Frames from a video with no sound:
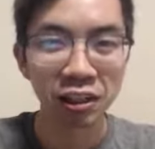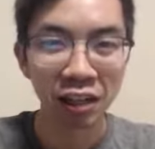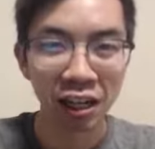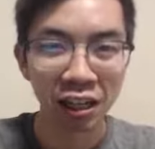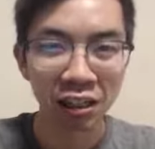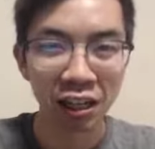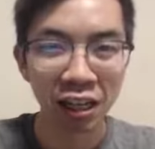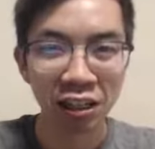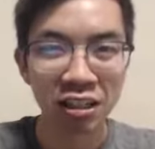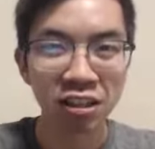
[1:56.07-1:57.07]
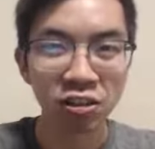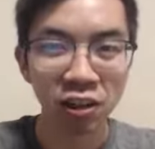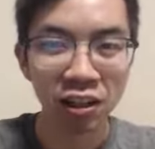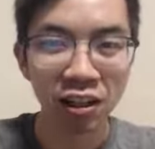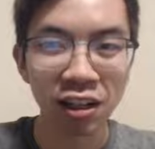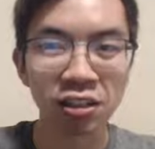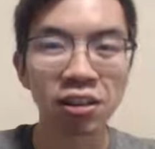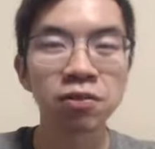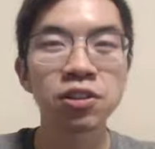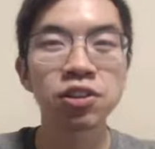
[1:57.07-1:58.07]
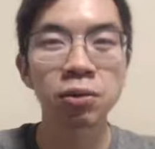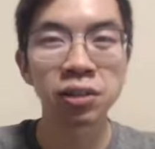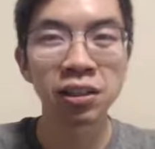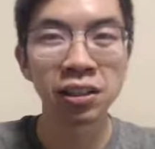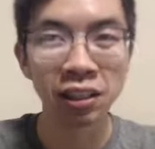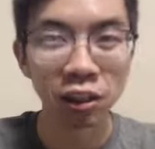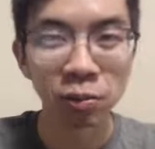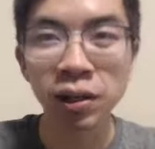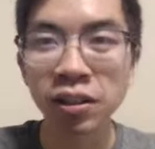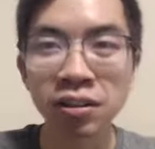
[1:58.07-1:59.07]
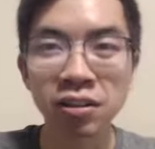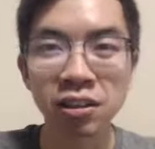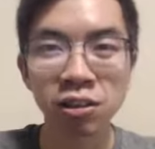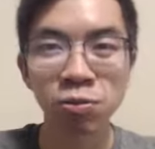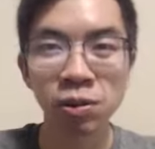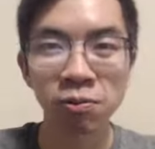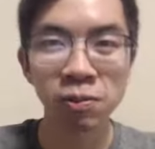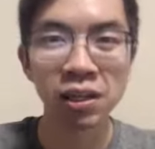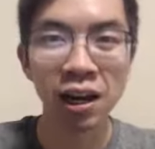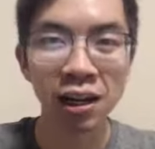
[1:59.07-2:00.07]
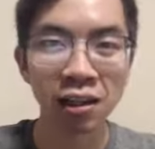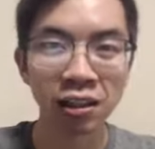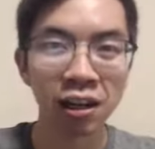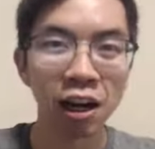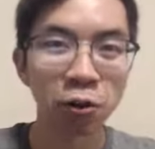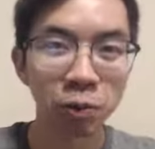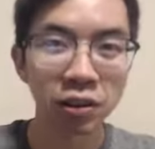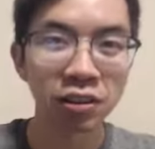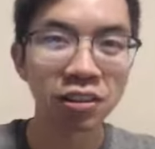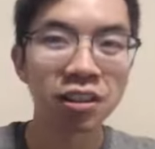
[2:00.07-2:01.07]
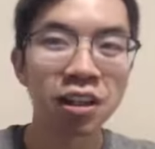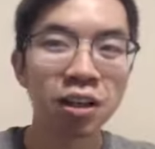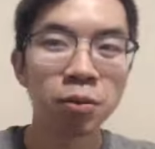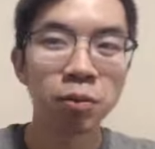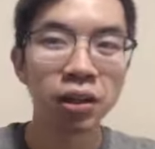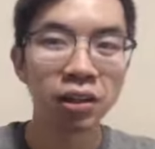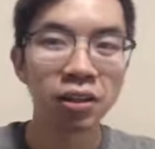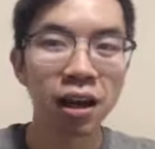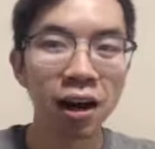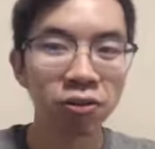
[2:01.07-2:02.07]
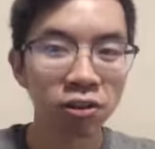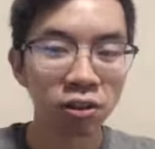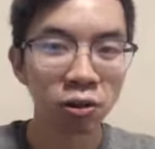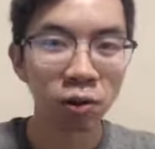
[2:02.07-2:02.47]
and I think the gradient has definitely dropped down a little bit since we began at the hairpins. But after a